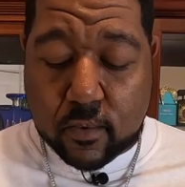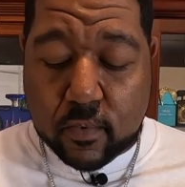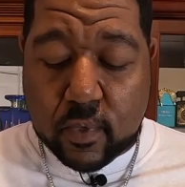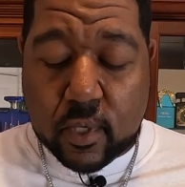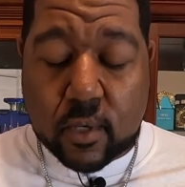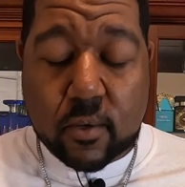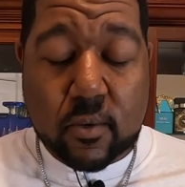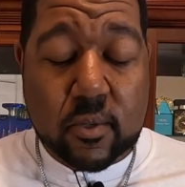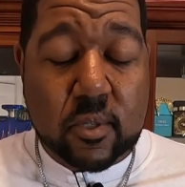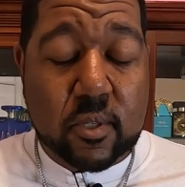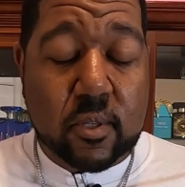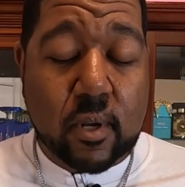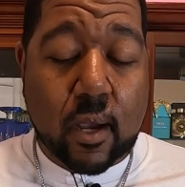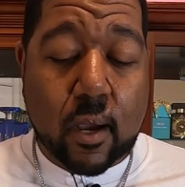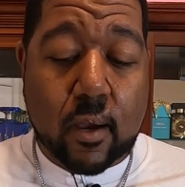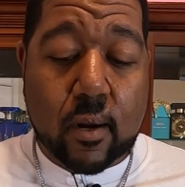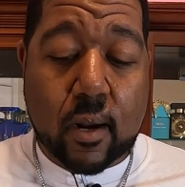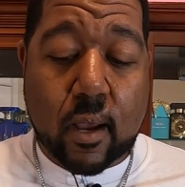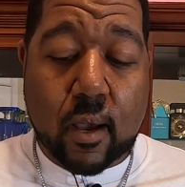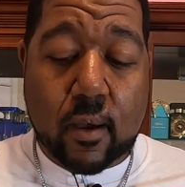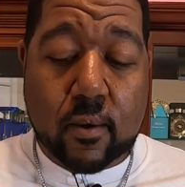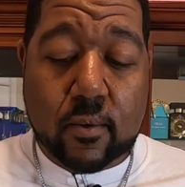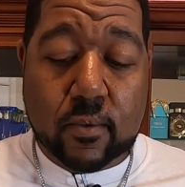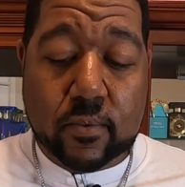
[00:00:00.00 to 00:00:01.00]
we're gonna start
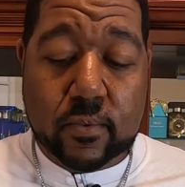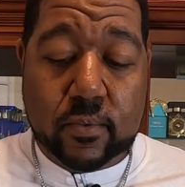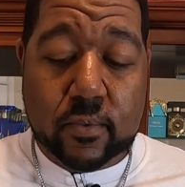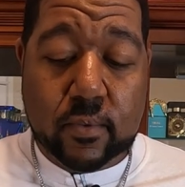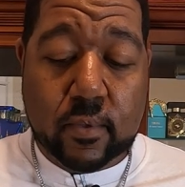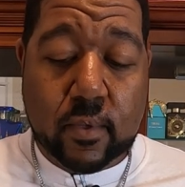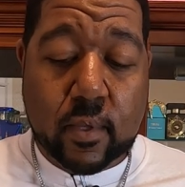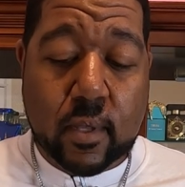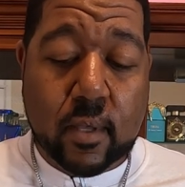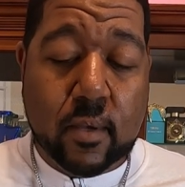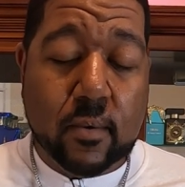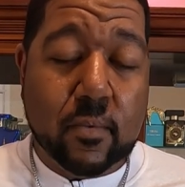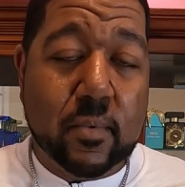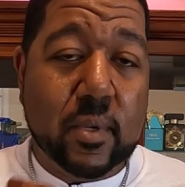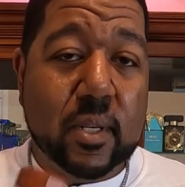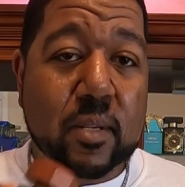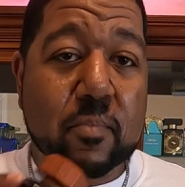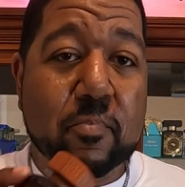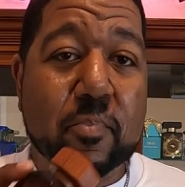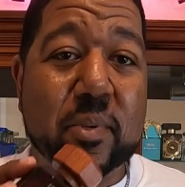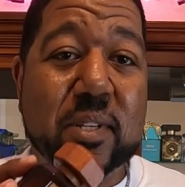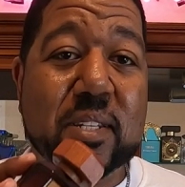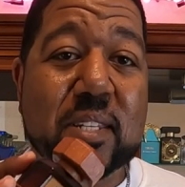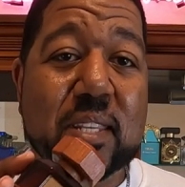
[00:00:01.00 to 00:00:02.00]
off with the
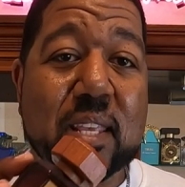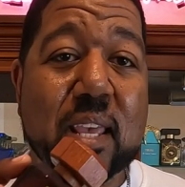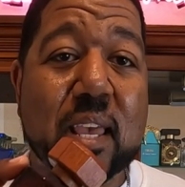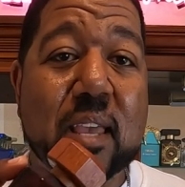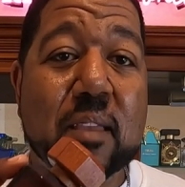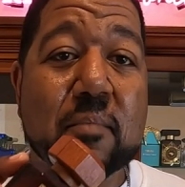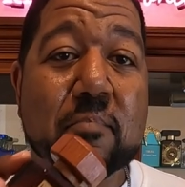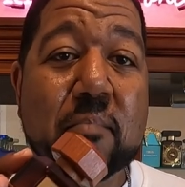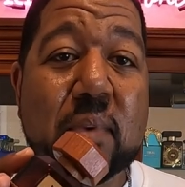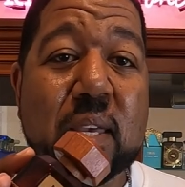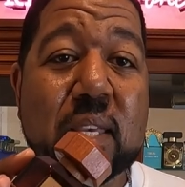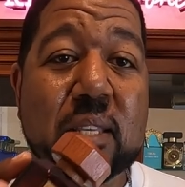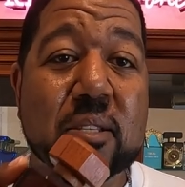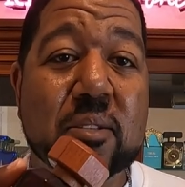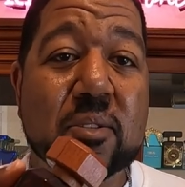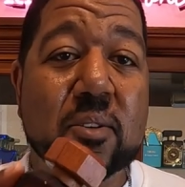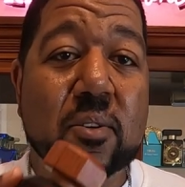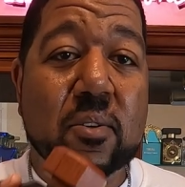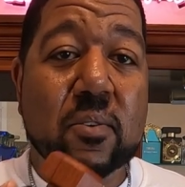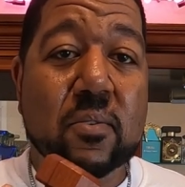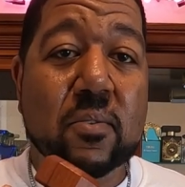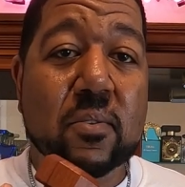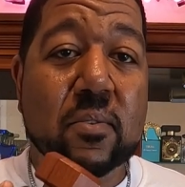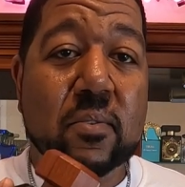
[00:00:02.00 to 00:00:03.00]
Patek
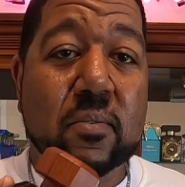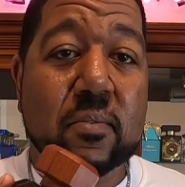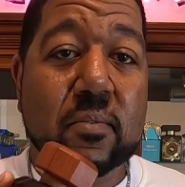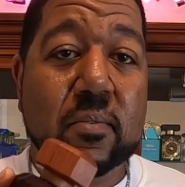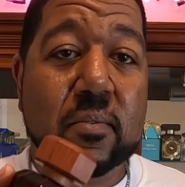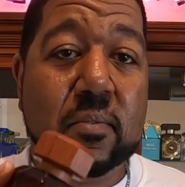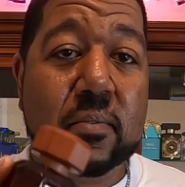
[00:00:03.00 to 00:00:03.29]
Maison